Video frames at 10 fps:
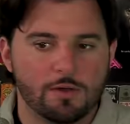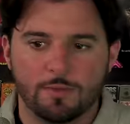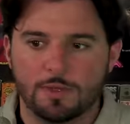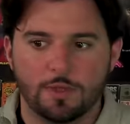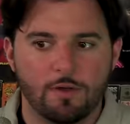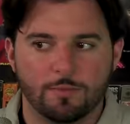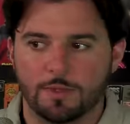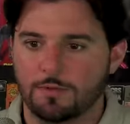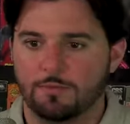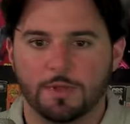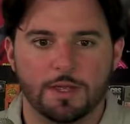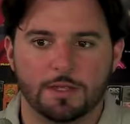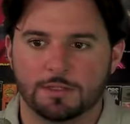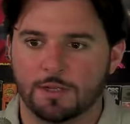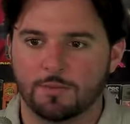That would have been dope, dude.
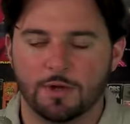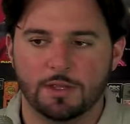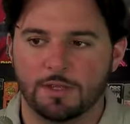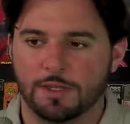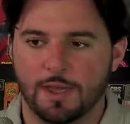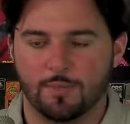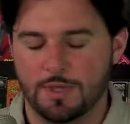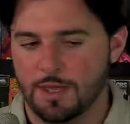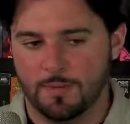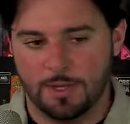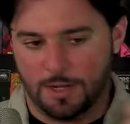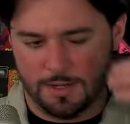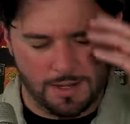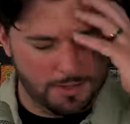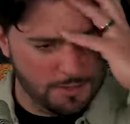Like, something great like that. But yeah, I mean,
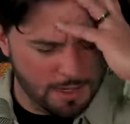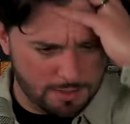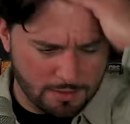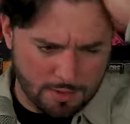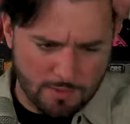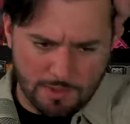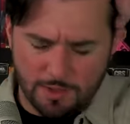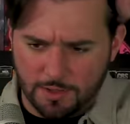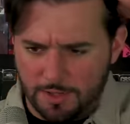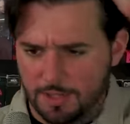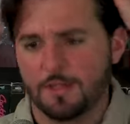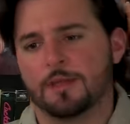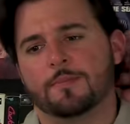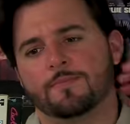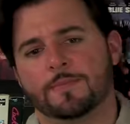I agree with you. Like,
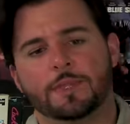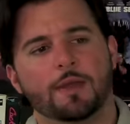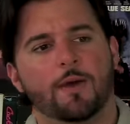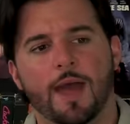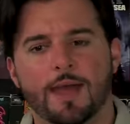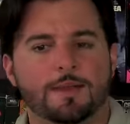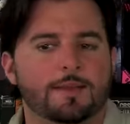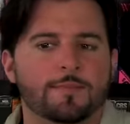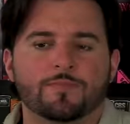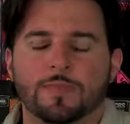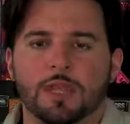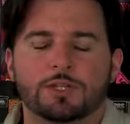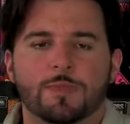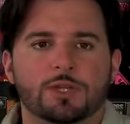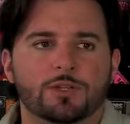you know,
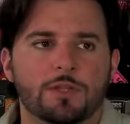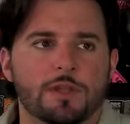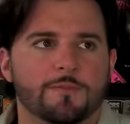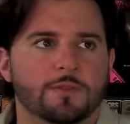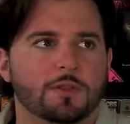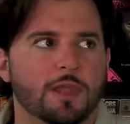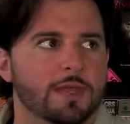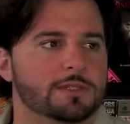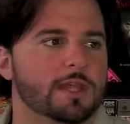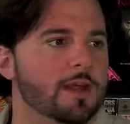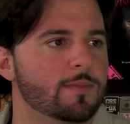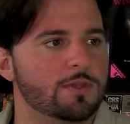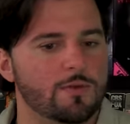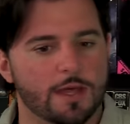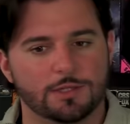especially if the last time that
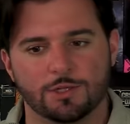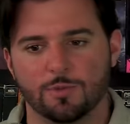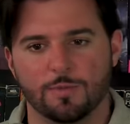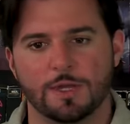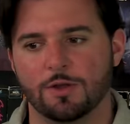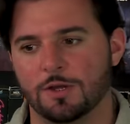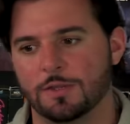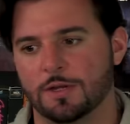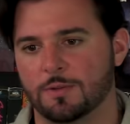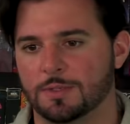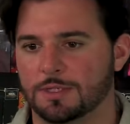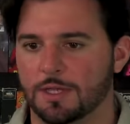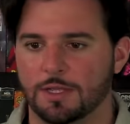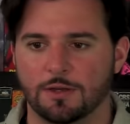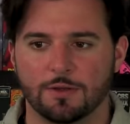you had Superman on there, it was
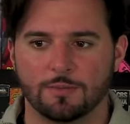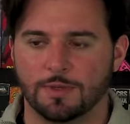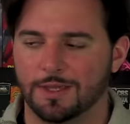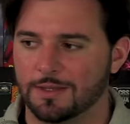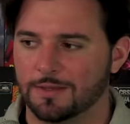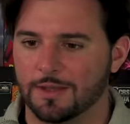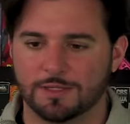like, you know, like